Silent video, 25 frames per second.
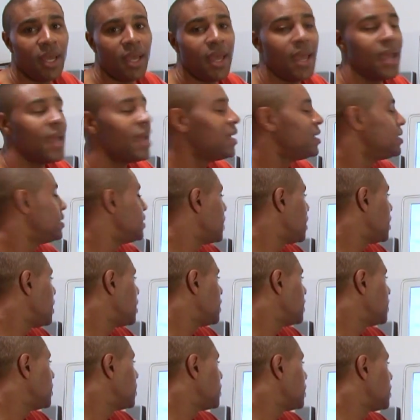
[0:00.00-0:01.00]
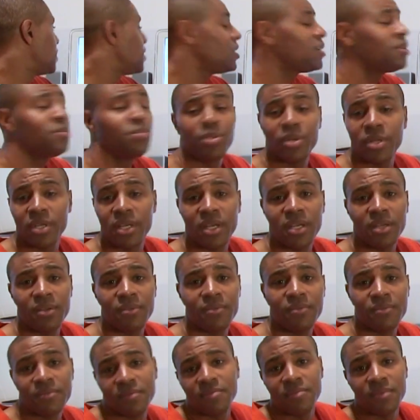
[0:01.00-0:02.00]
and uh, it's looking pretty good.
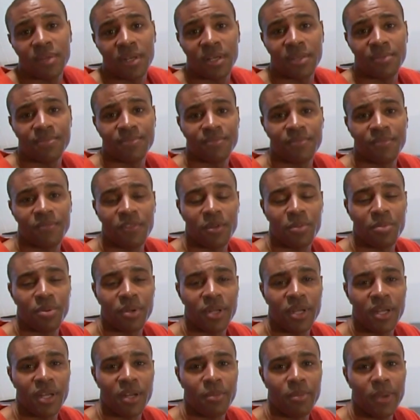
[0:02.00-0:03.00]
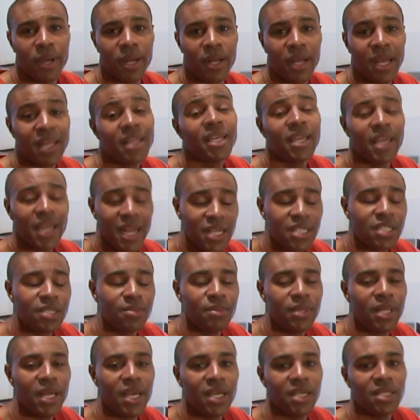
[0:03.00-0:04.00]
I'm feeling pretty good about it. I think it has
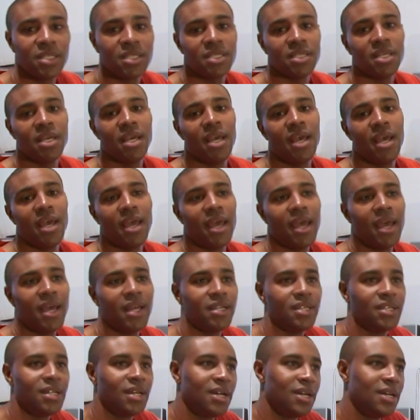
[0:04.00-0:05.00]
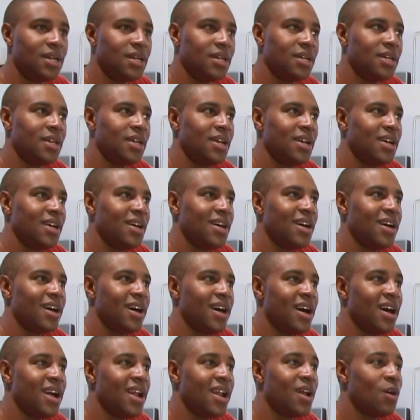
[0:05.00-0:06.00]
some legs, and uh,
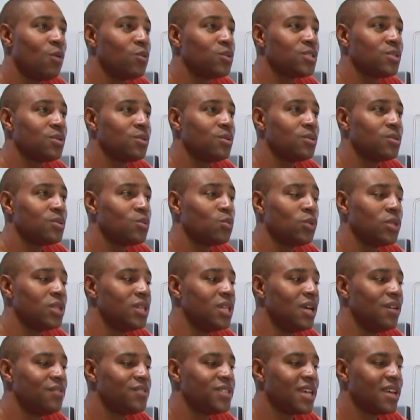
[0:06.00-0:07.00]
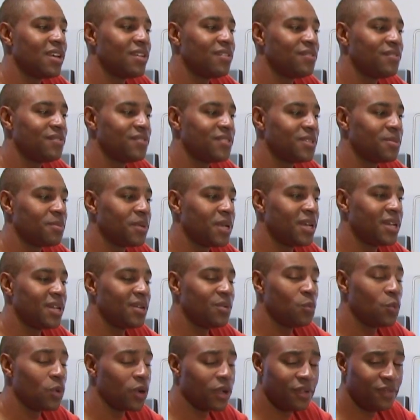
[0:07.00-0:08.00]
I also would love to have some kind
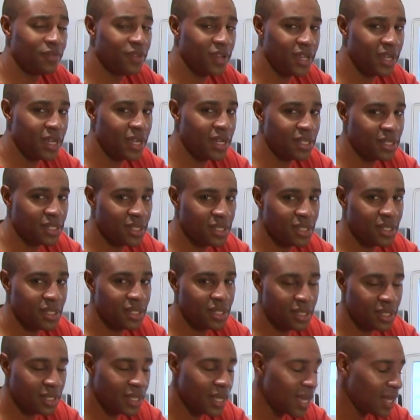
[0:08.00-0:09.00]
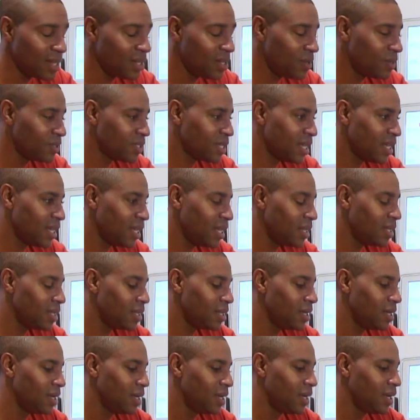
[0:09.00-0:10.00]
of working vacation. God knows I need it.
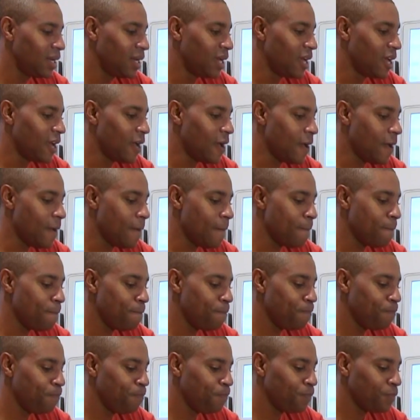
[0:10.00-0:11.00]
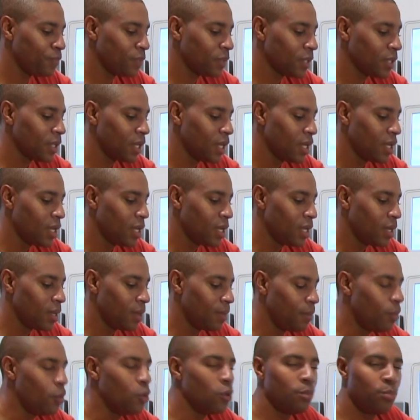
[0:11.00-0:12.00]
Um,
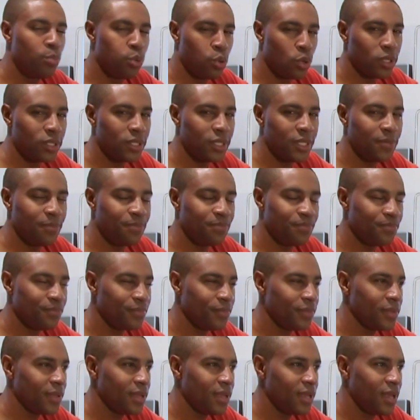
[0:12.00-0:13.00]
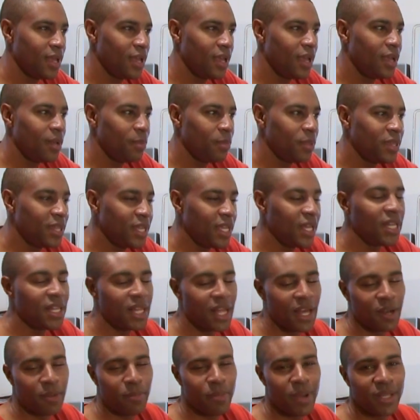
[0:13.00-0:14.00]
more importantly, I've been thinking a
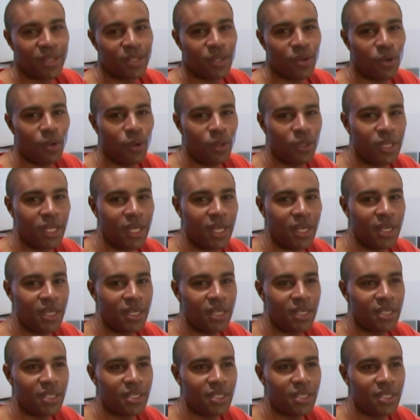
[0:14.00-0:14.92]
lot about the whole uh,